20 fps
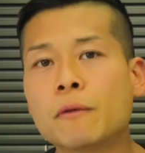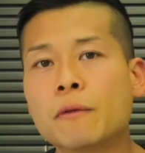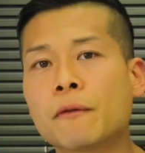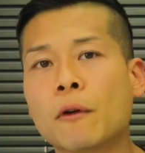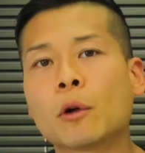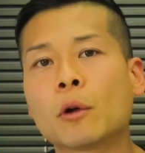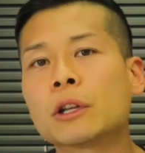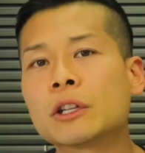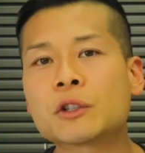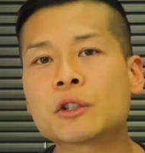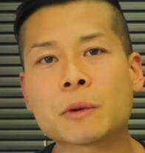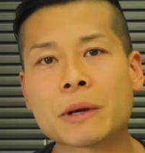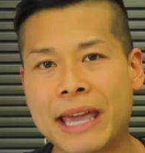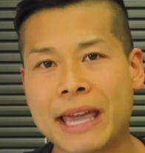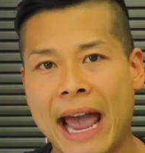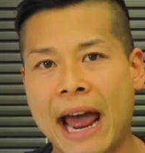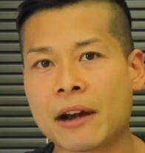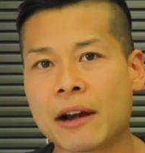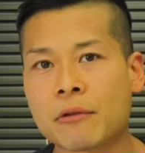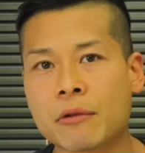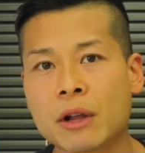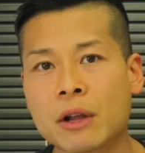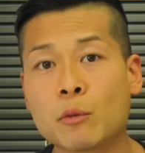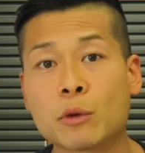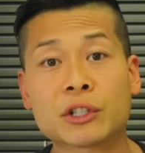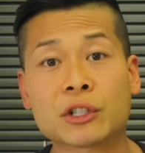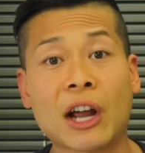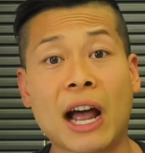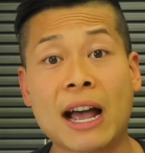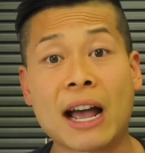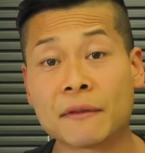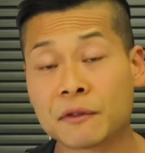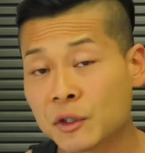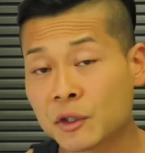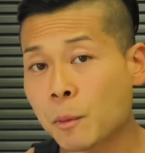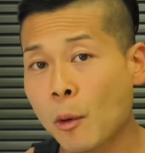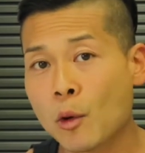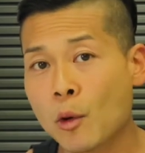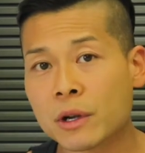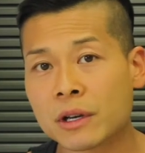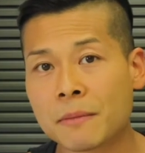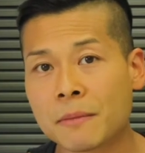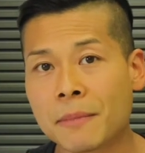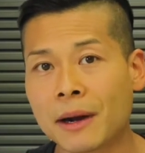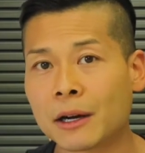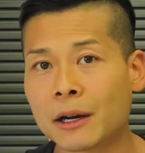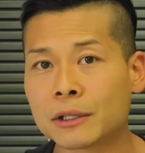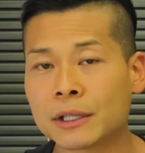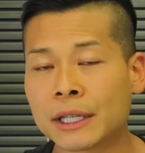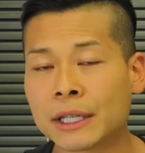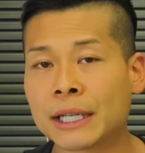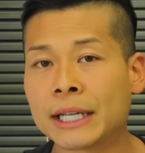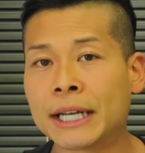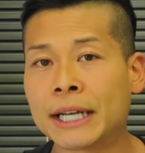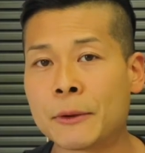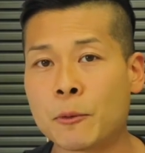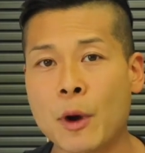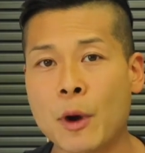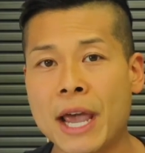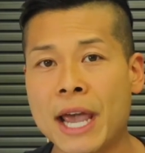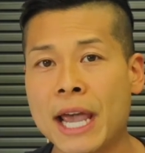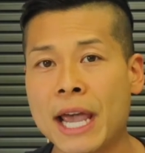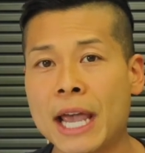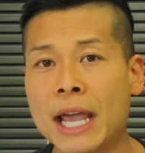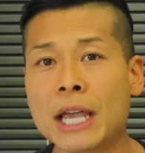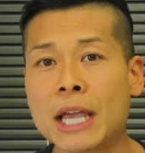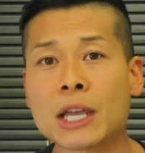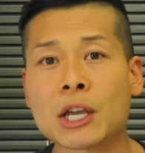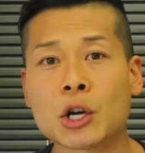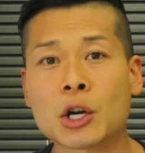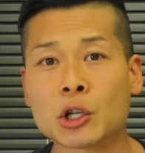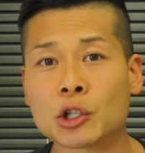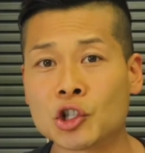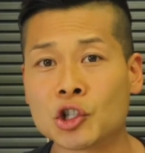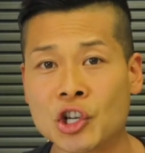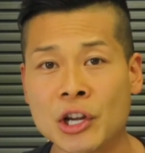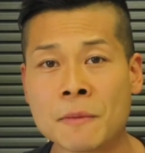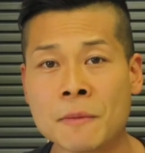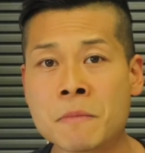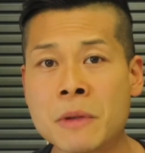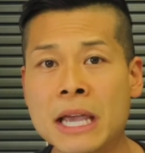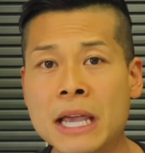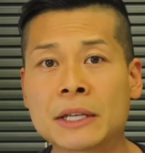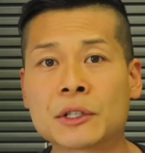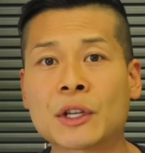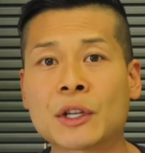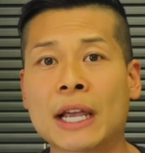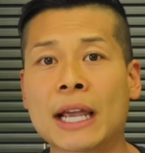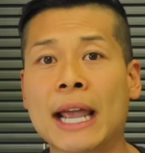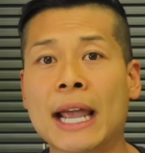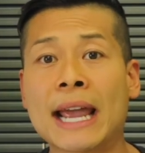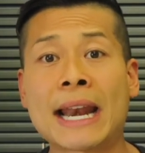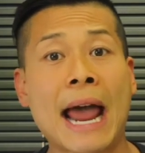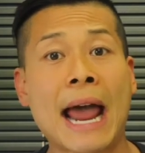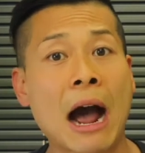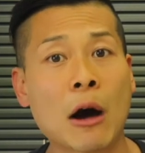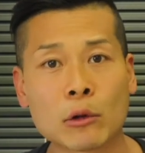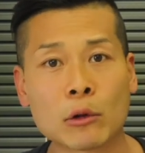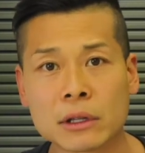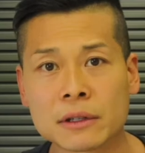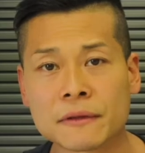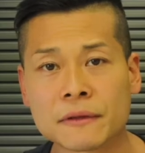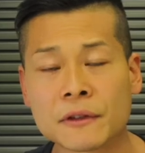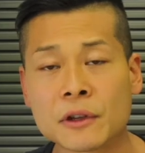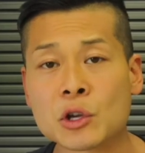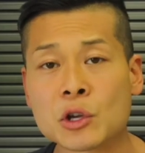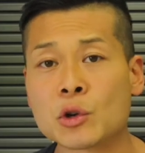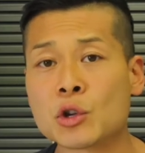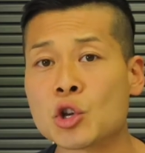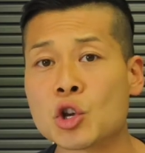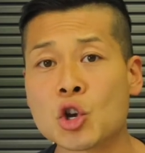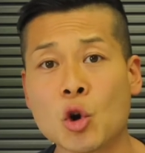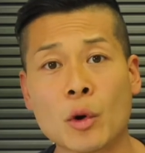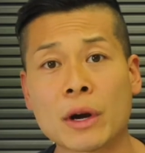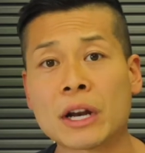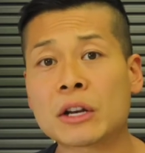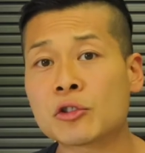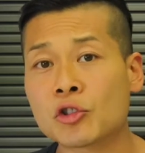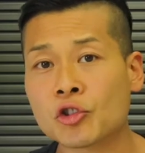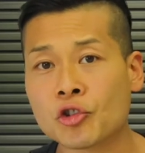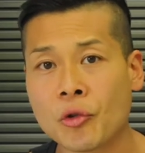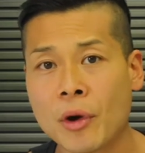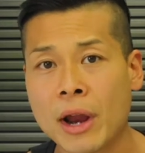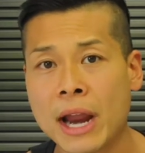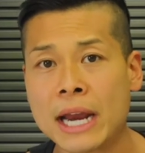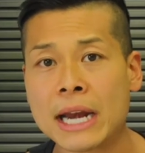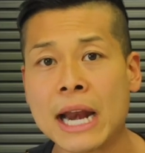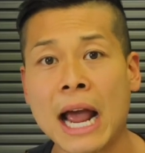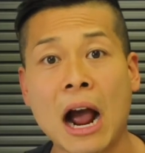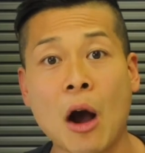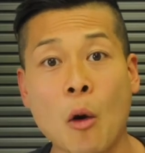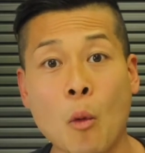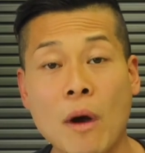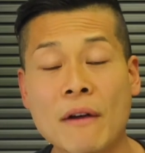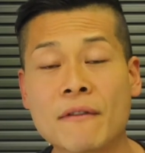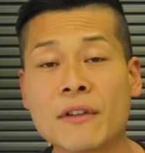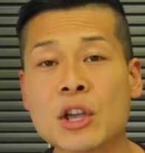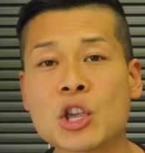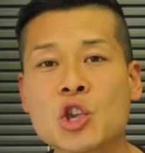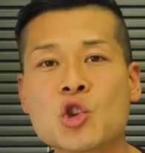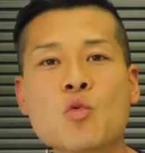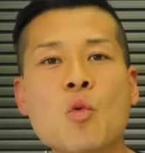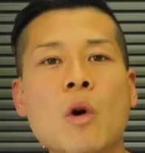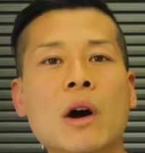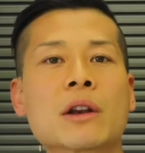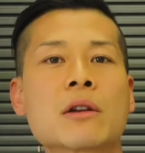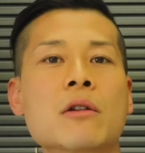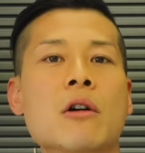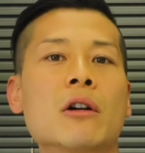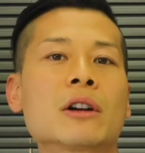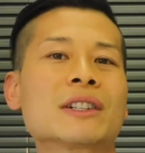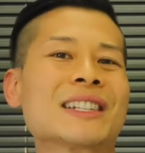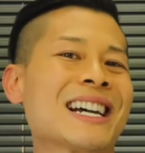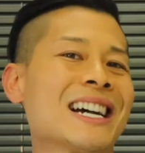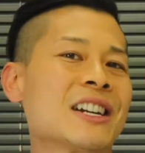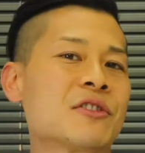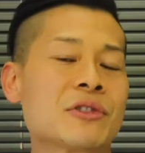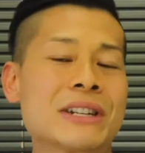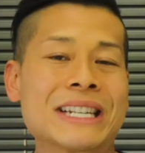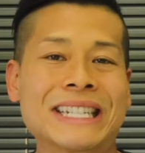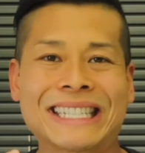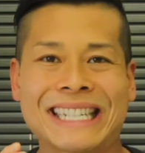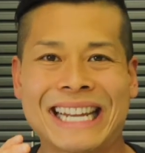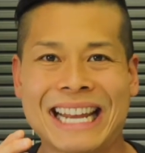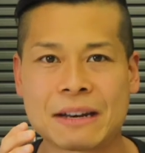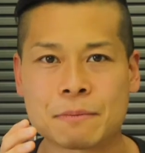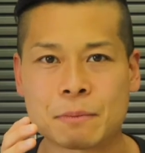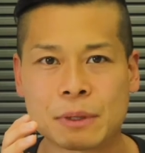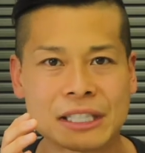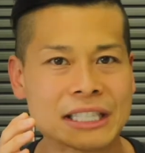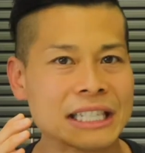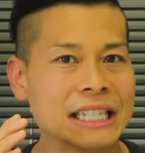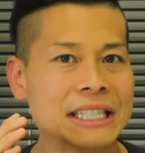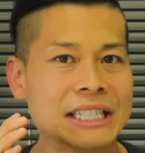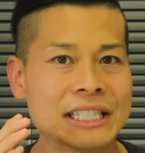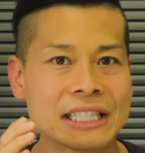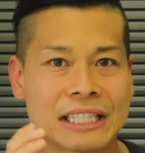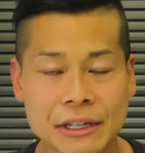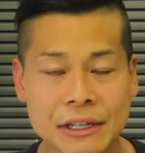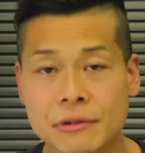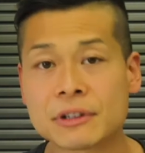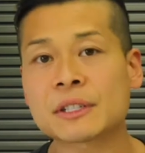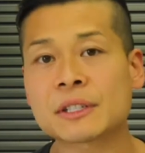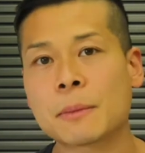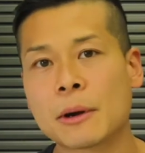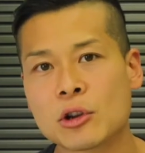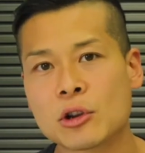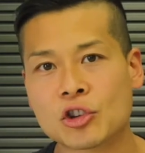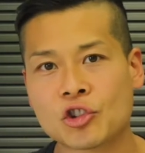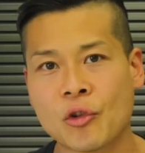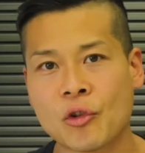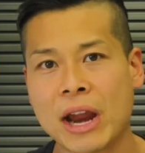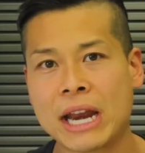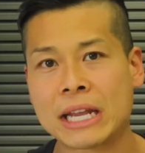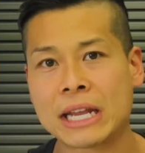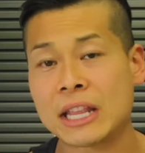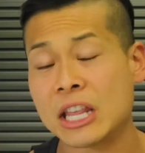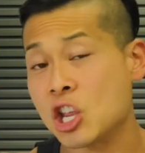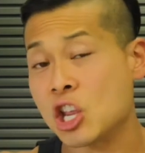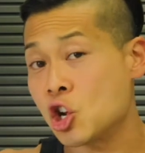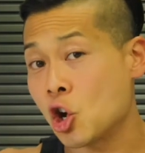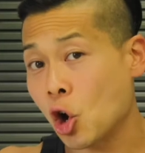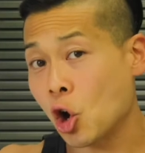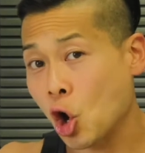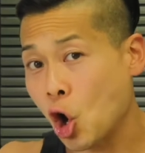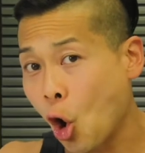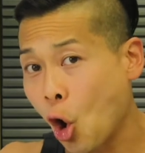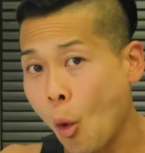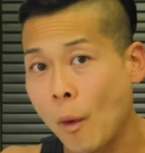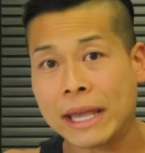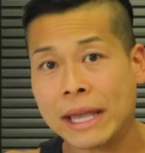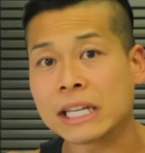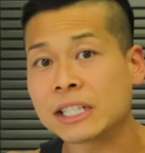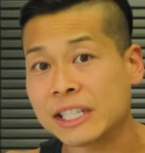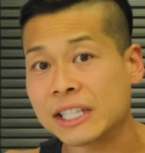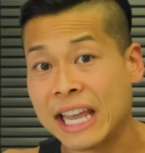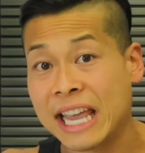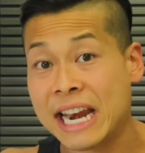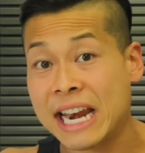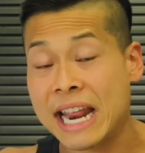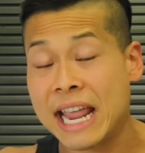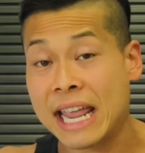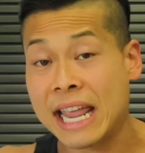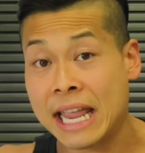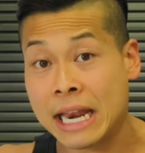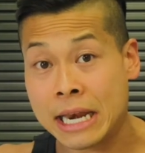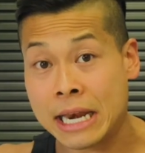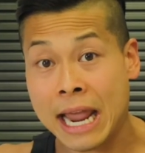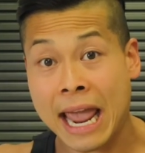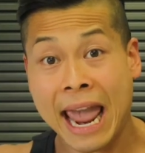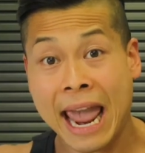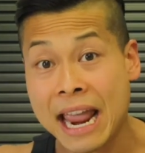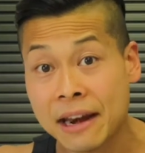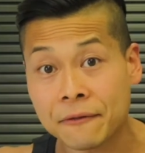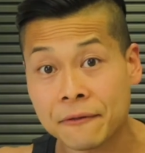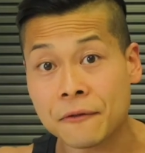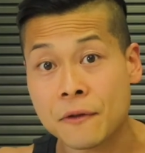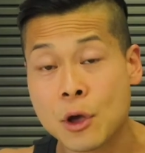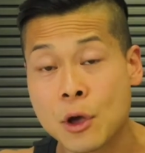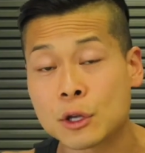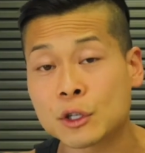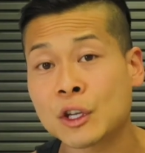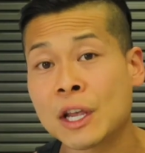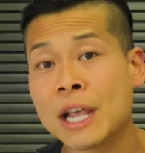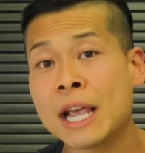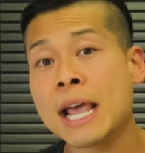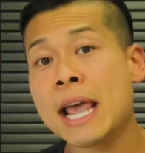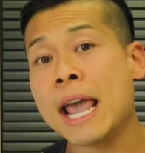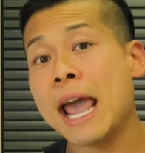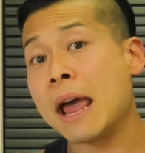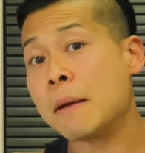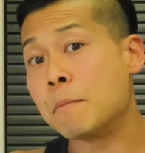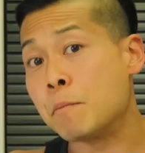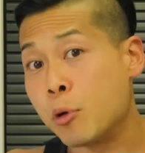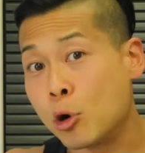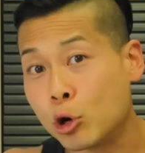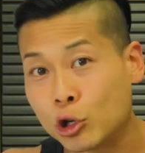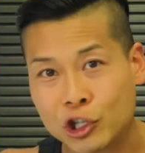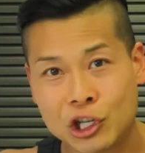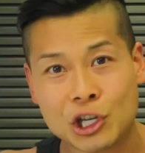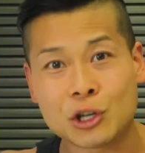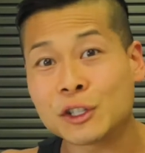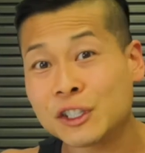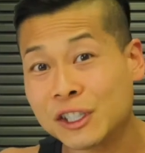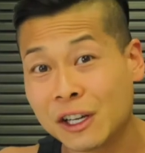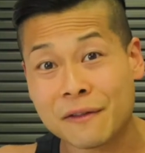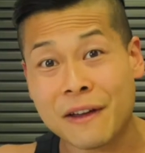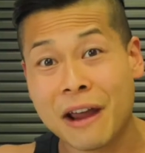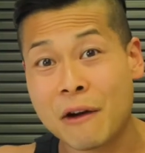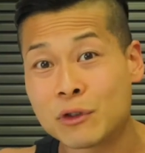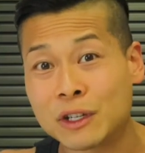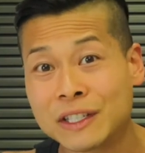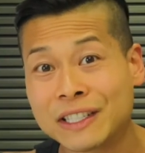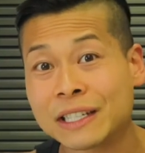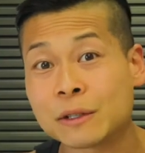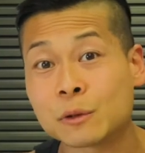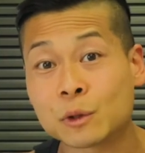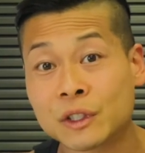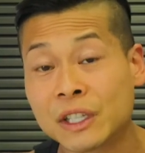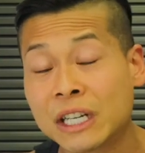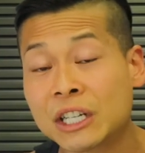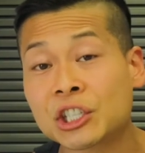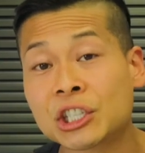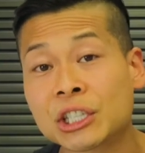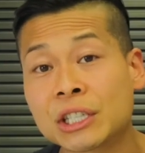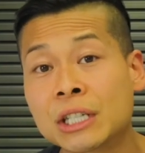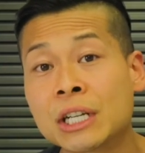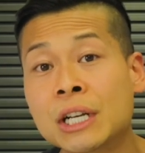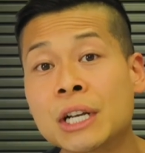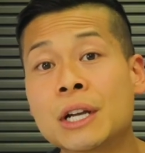fall into a category which I've spoken about, where gym is an outlet for you, you go there to train, however, you are not 110% serious about your training, and you're not going into head first and pushing yourself every single session,